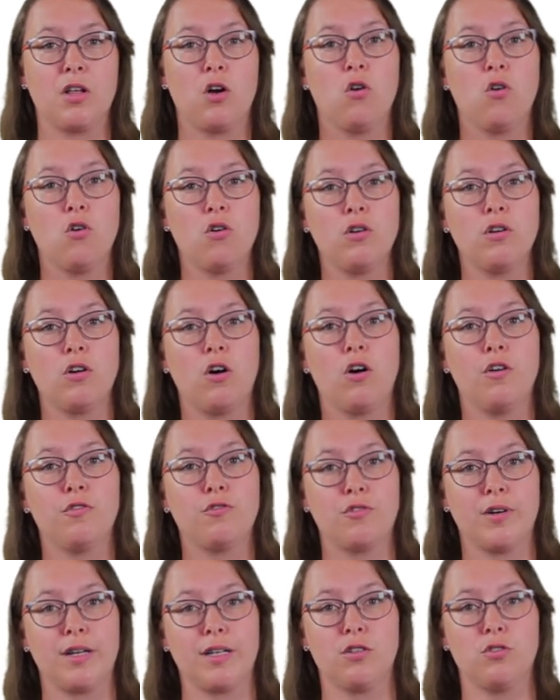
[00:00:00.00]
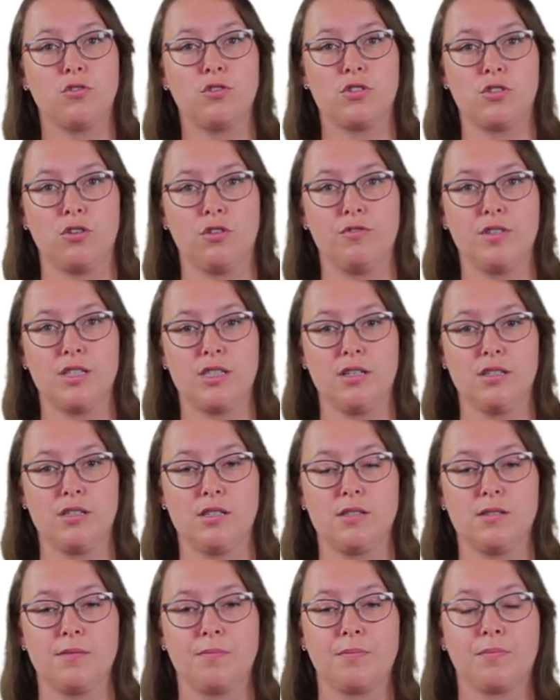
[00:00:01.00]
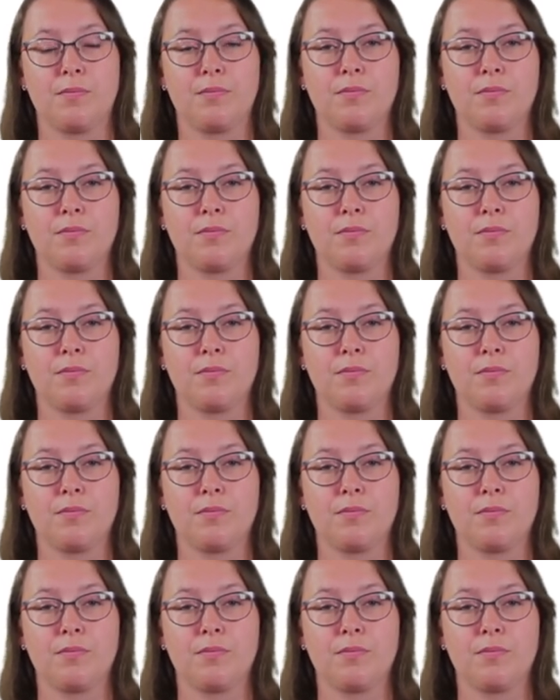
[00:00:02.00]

or offering your services.